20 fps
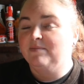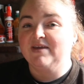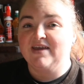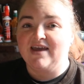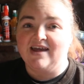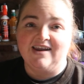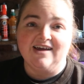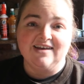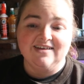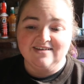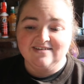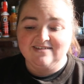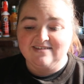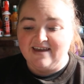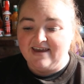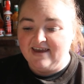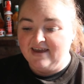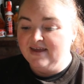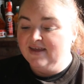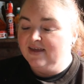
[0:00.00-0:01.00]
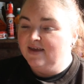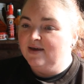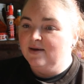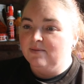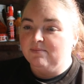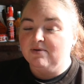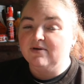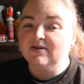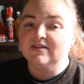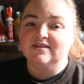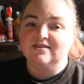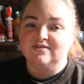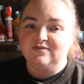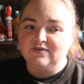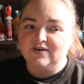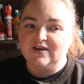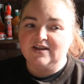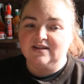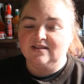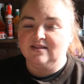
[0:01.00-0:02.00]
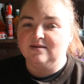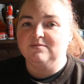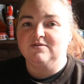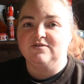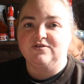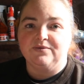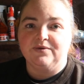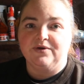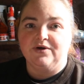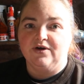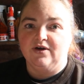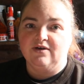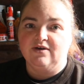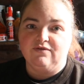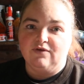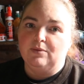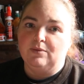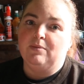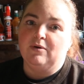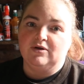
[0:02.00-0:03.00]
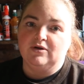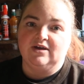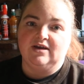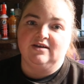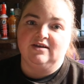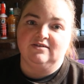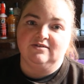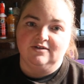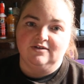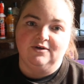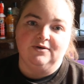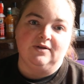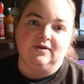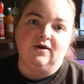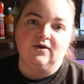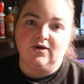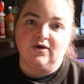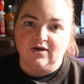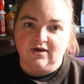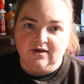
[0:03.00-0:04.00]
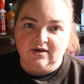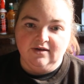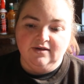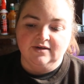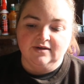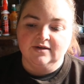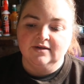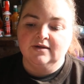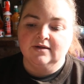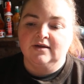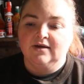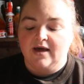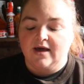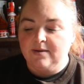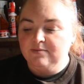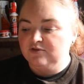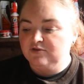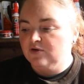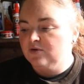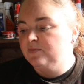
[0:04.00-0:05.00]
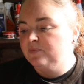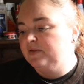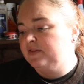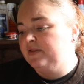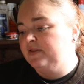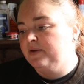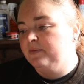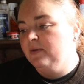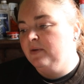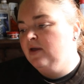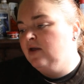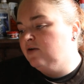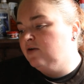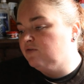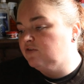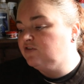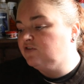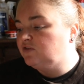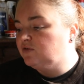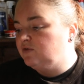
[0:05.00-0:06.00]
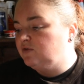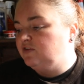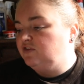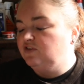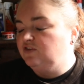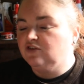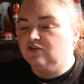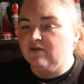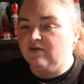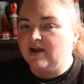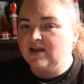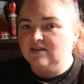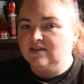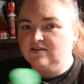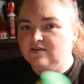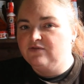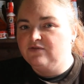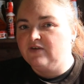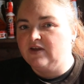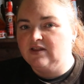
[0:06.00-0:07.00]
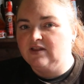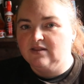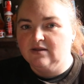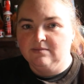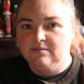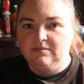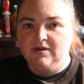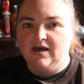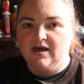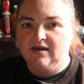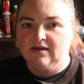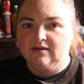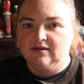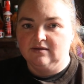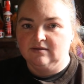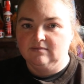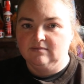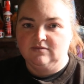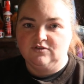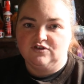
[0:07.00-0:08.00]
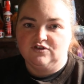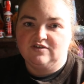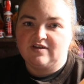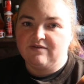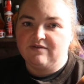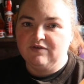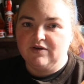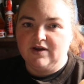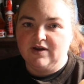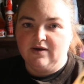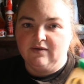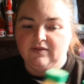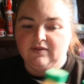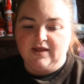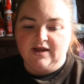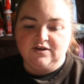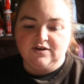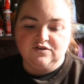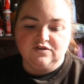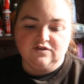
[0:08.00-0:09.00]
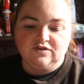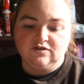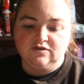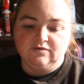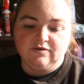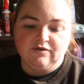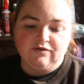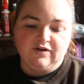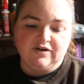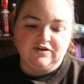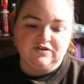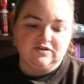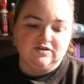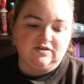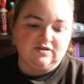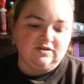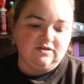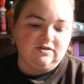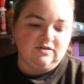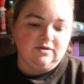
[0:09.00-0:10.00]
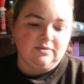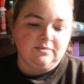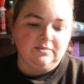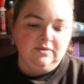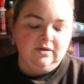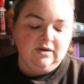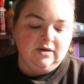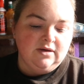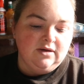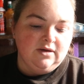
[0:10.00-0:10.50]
But yeah, like I say, pointless feeding them to her if her body is no longer absorbing them. Restore is just great to feed them, like, just every now and then, just to refresh the system.